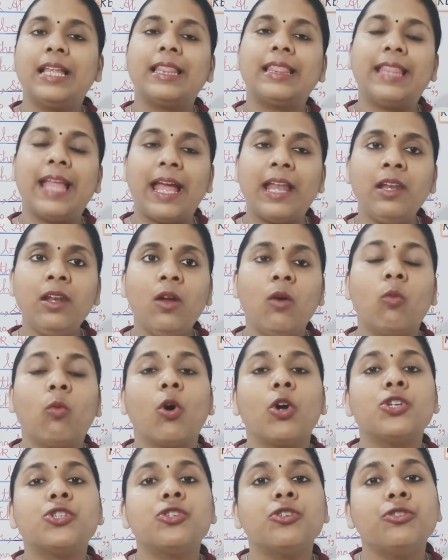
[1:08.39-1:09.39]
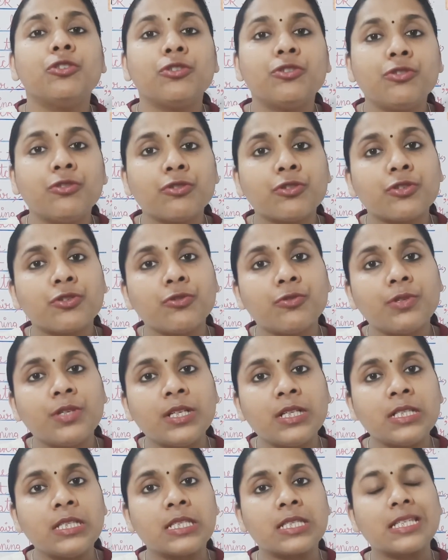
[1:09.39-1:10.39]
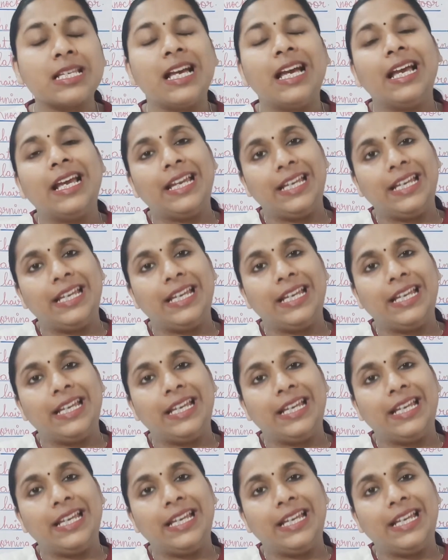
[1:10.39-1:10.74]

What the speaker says: Then what do you do, students?